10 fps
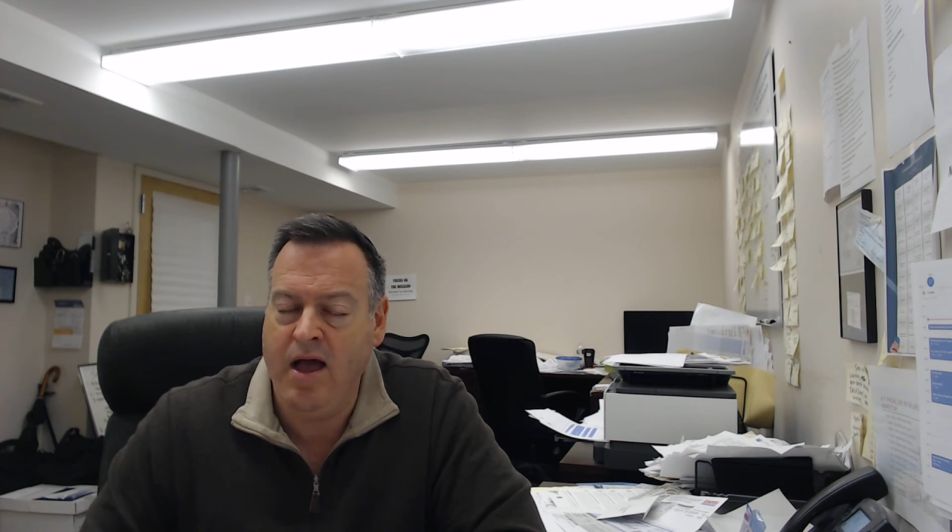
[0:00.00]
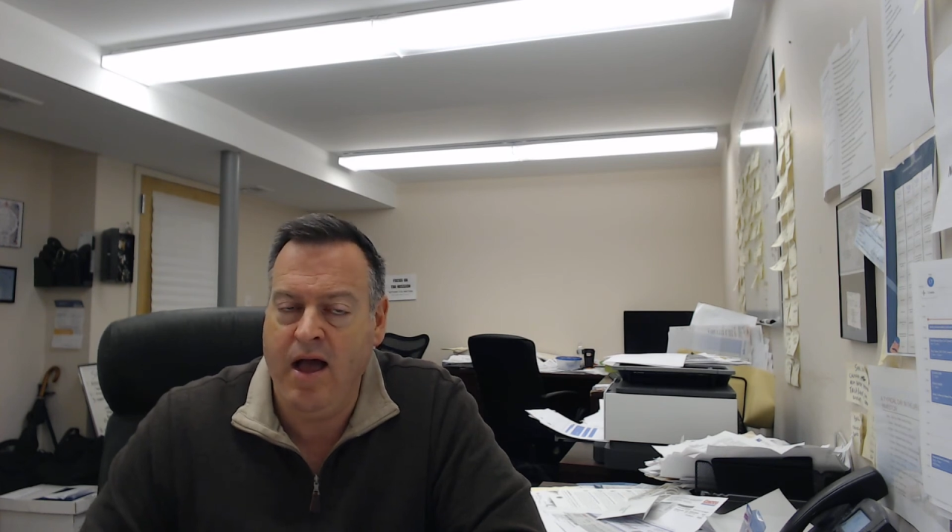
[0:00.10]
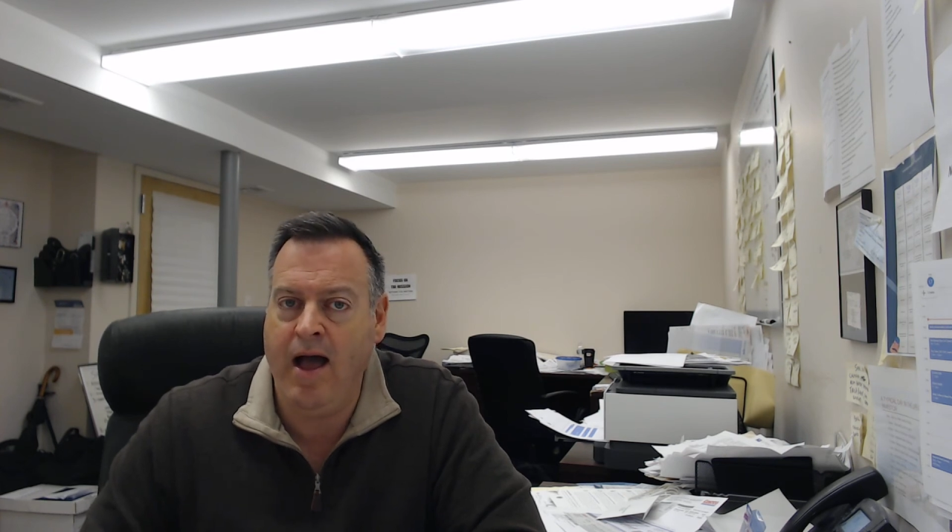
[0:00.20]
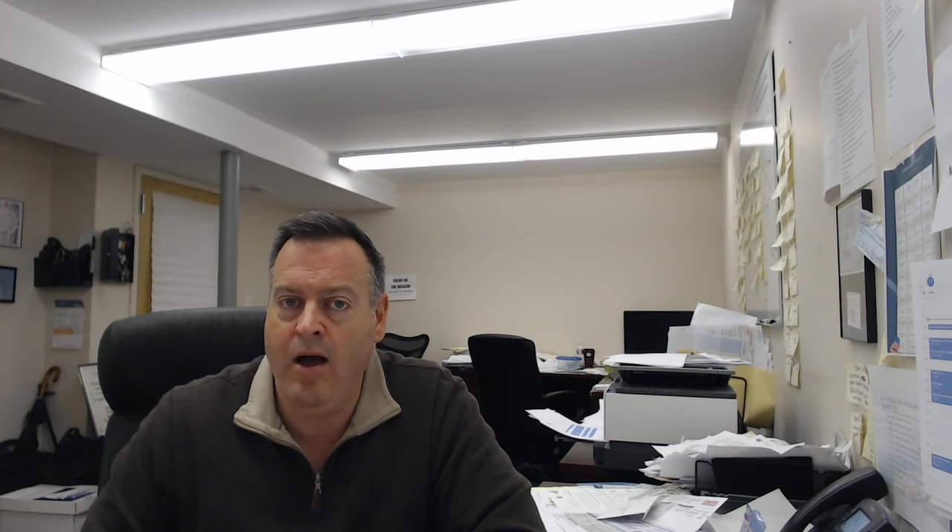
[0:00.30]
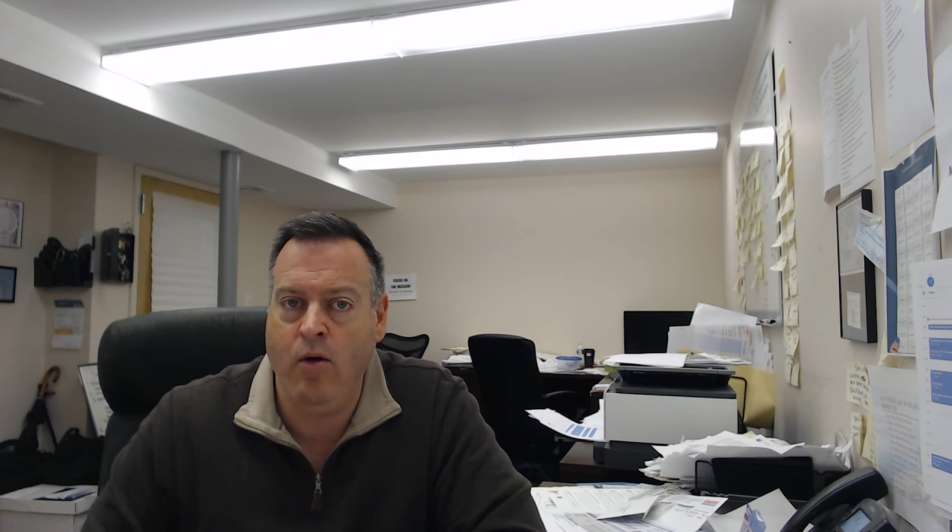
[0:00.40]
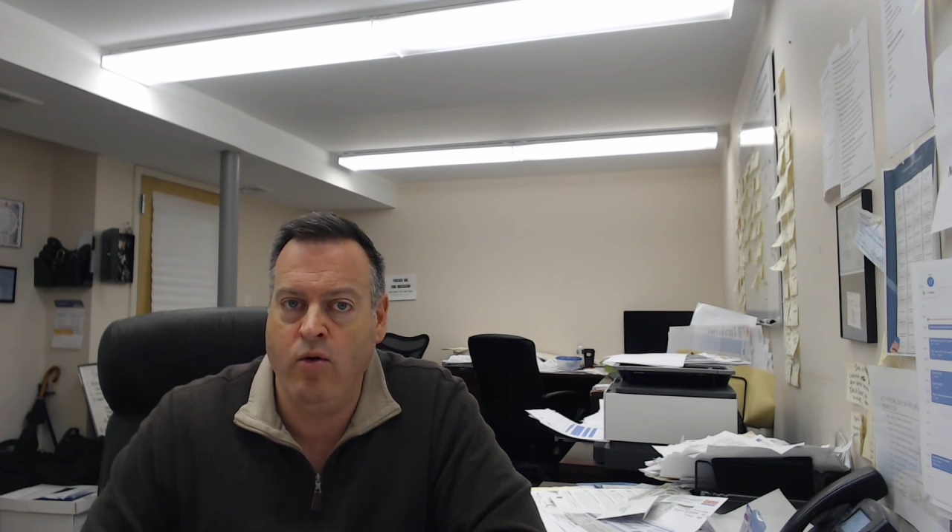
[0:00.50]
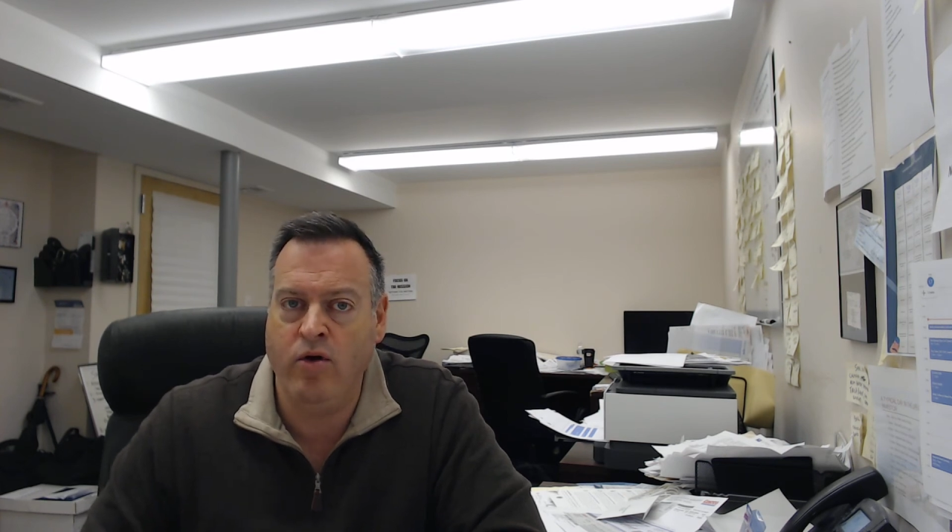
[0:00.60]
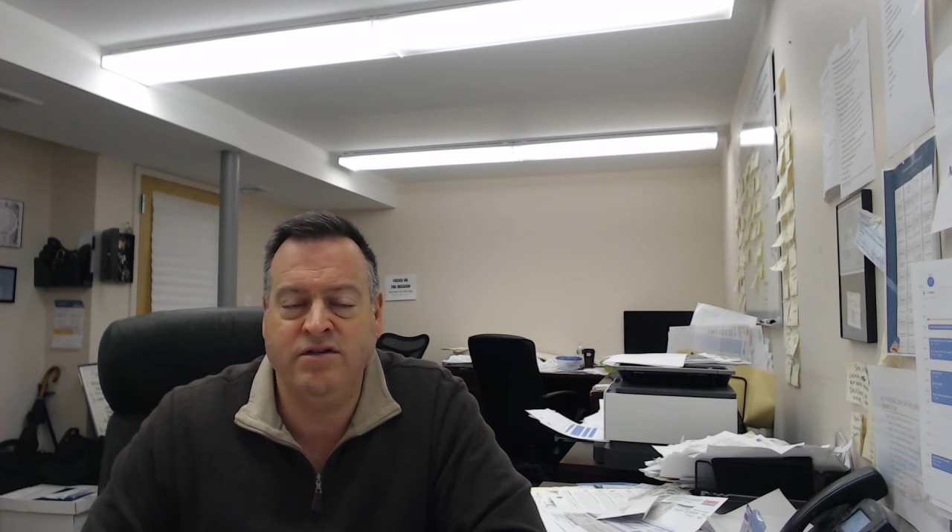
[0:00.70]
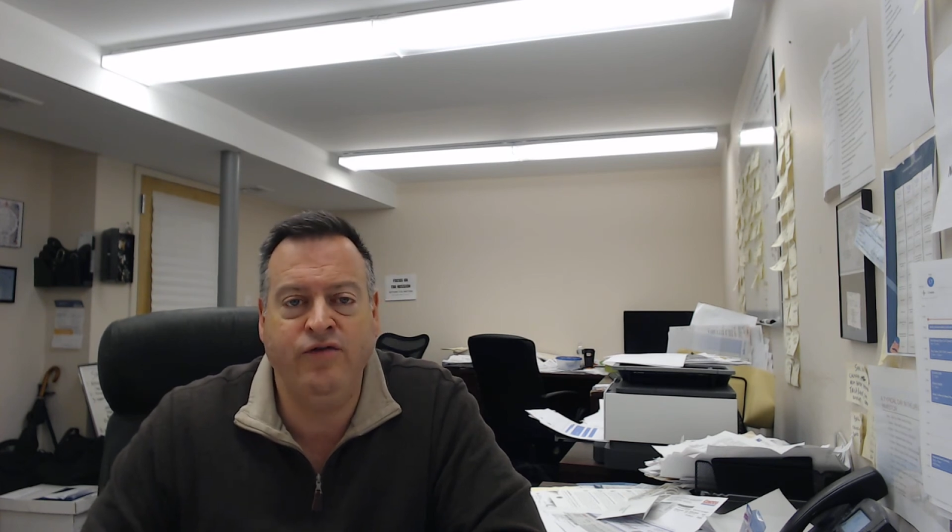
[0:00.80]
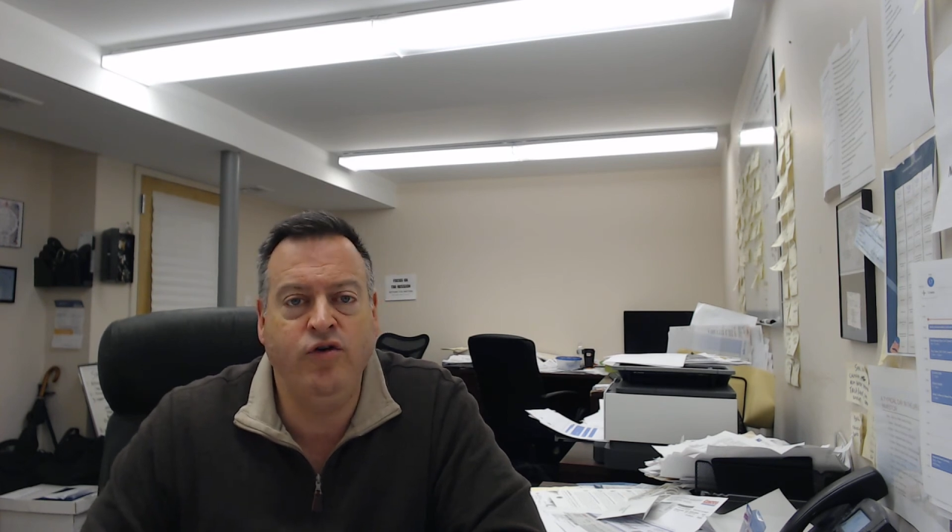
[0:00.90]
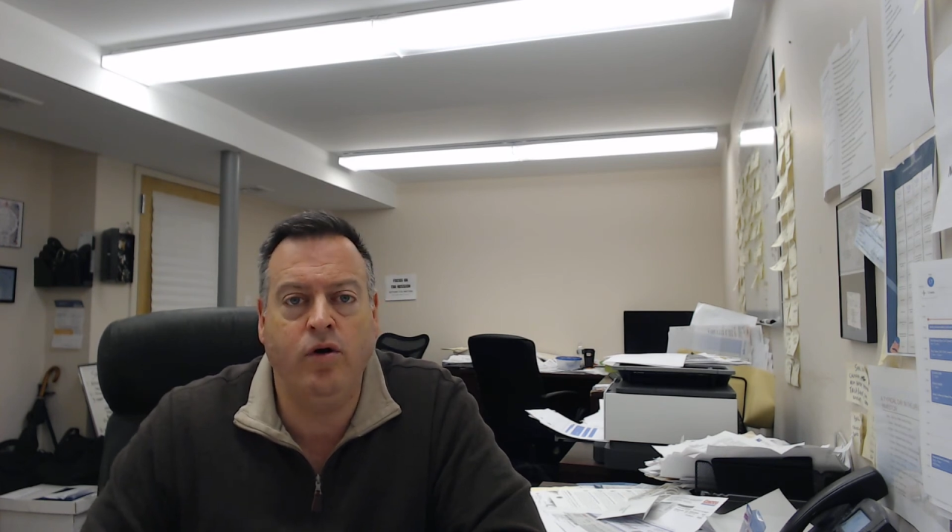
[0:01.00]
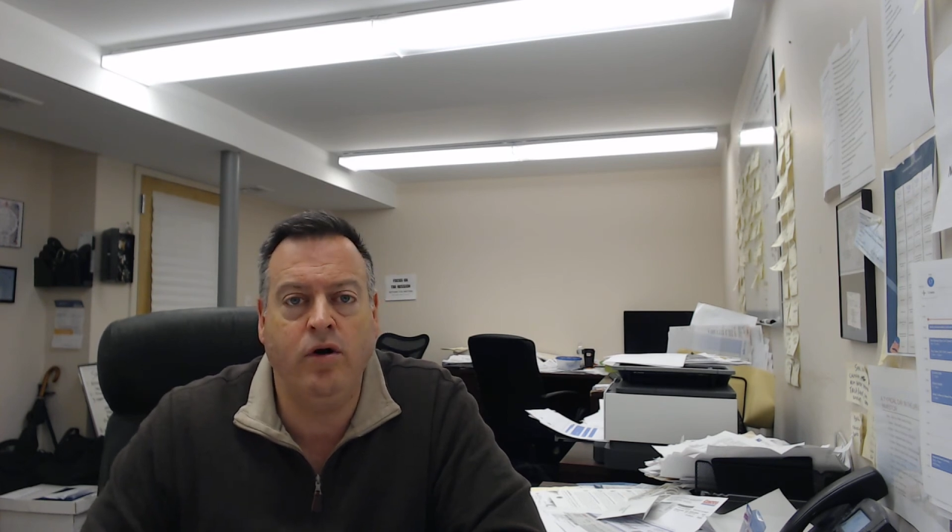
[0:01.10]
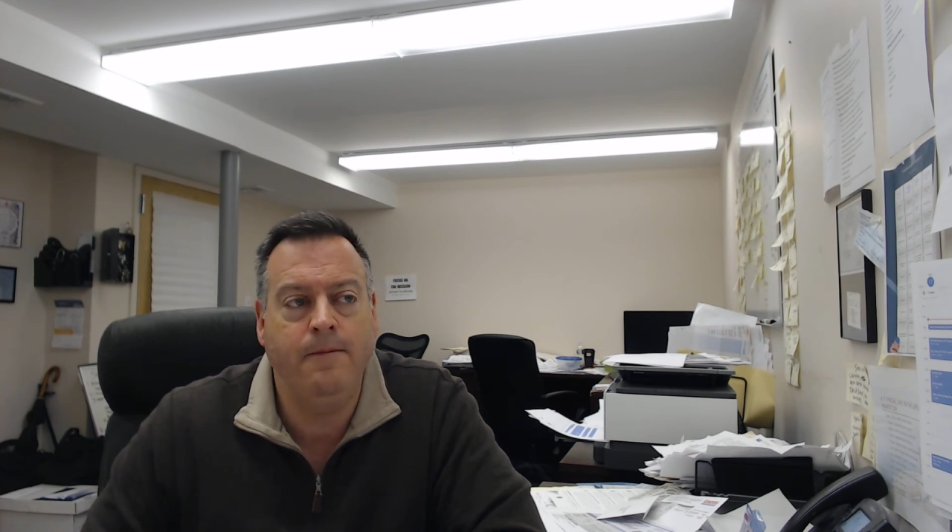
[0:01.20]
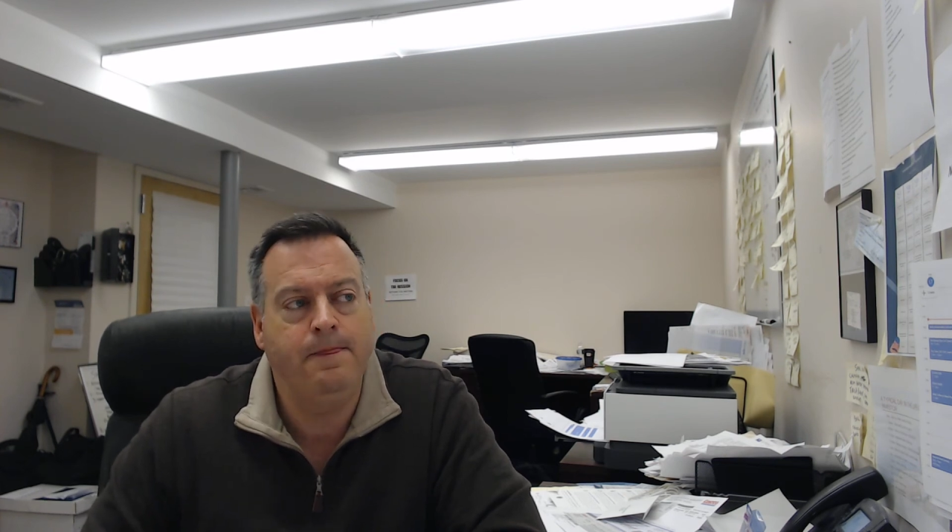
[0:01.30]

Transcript: how it works. If you're